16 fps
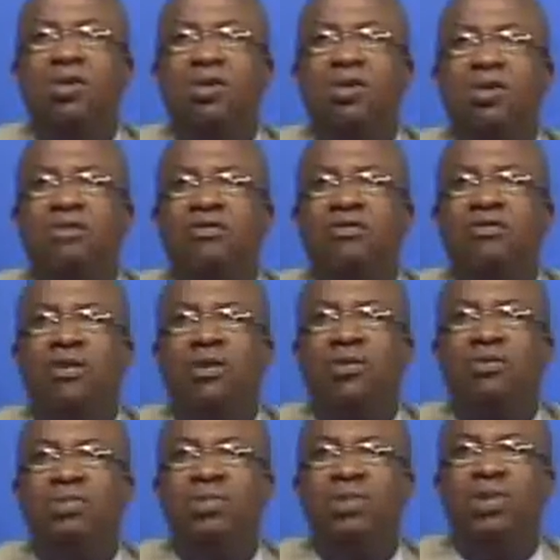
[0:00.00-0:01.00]

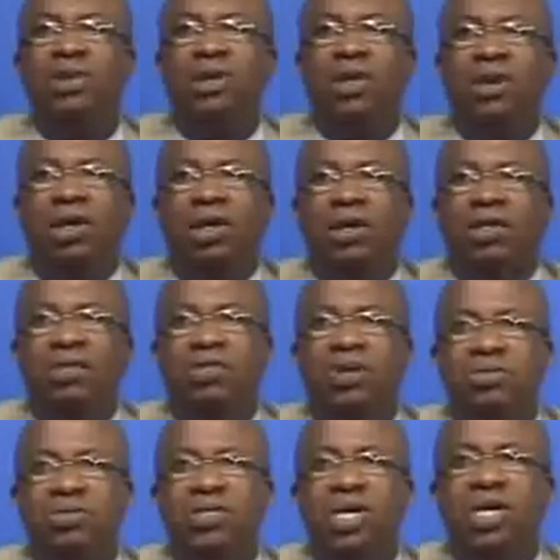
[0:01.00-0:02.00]
form
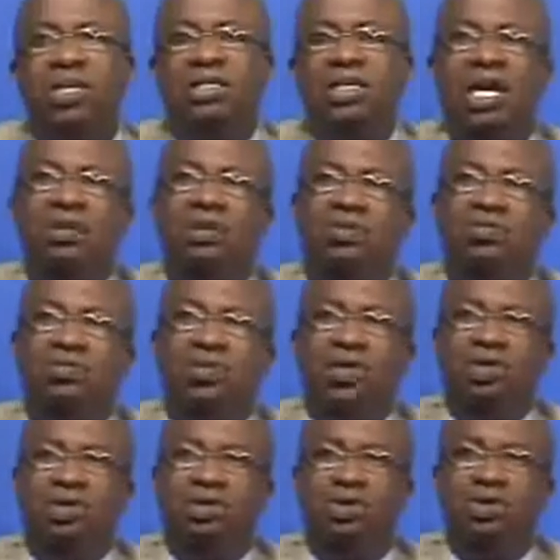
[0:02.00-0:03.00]
some cells that
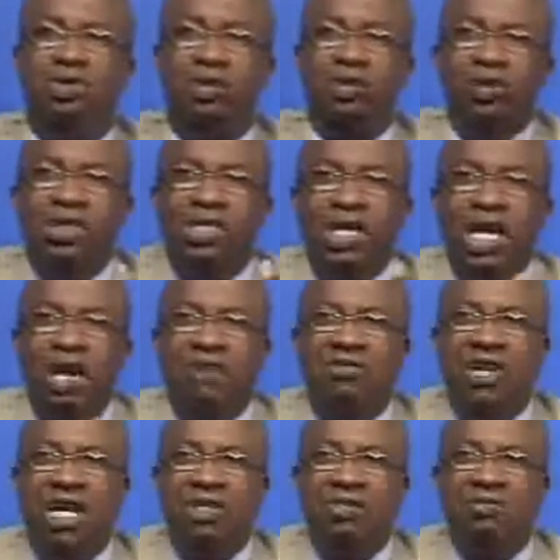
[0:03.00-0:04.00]
shows
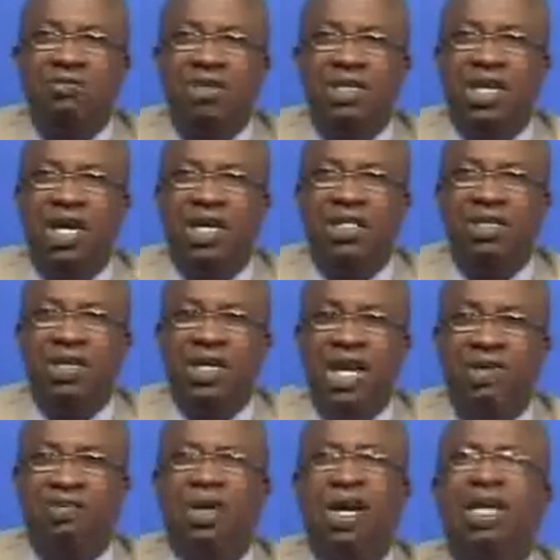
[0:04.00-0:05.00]
evidence of fertilization. Now
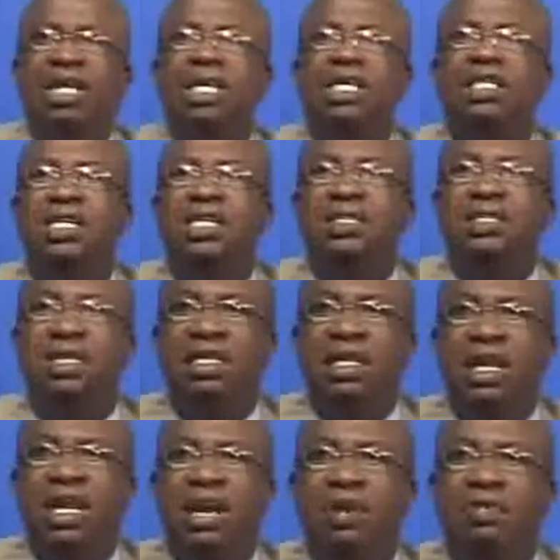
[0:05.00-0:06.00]
you can easily see in
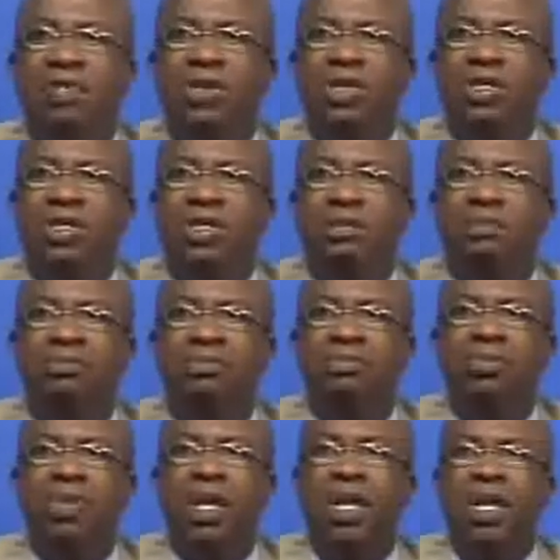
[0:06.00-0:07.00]
the laboratory.
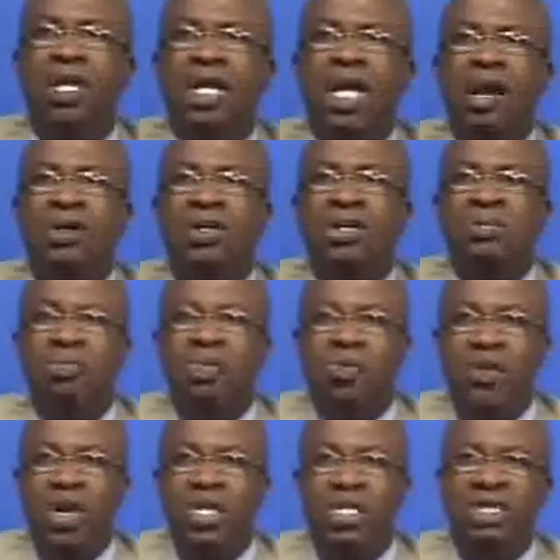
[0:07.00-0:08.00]
Now, the
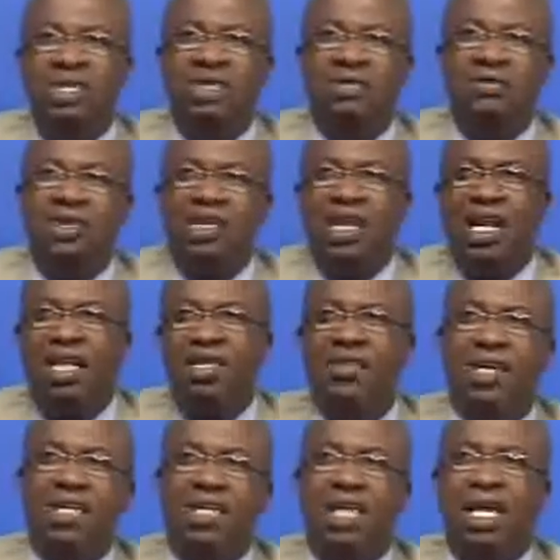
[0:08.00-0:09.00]
moment this
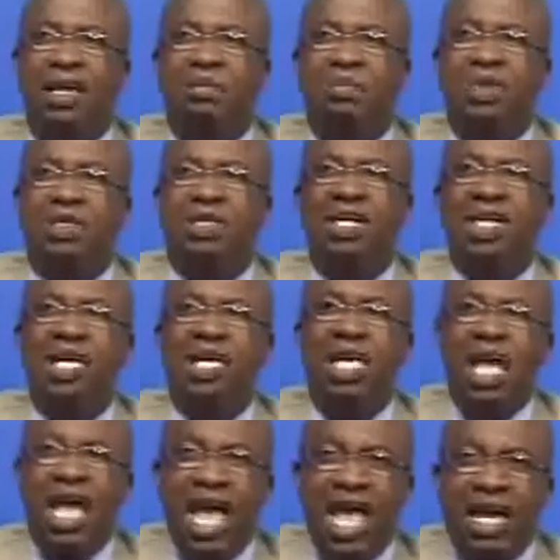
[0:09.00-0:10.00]
fertilization has taken place, the
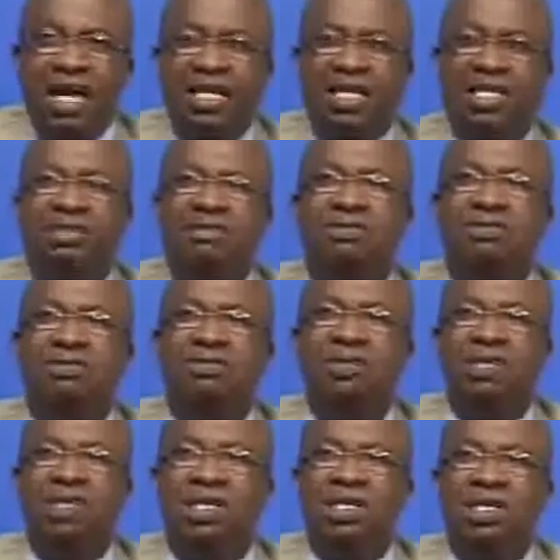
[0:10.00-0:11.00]

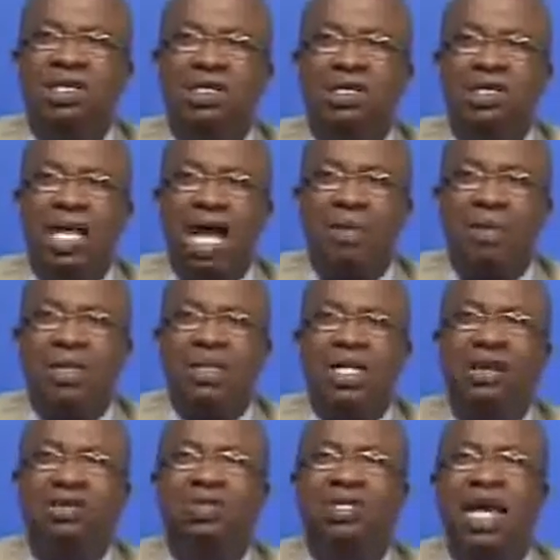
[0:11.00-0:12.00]
gametes
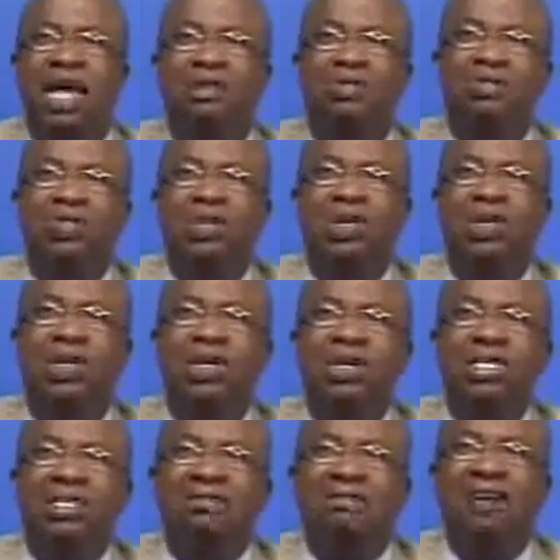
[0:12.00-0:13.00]
now start to
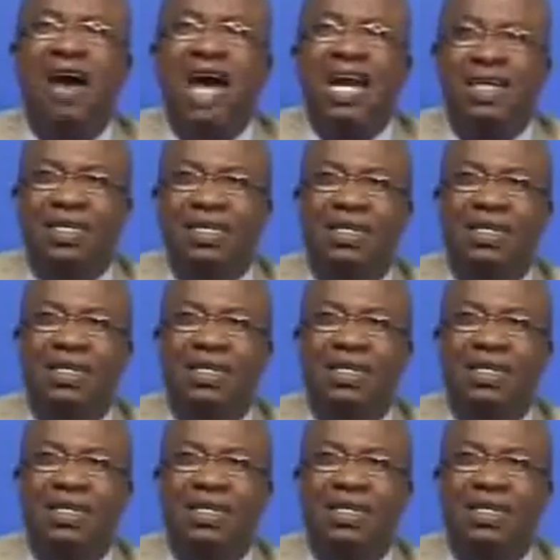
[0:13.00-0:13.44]
divide.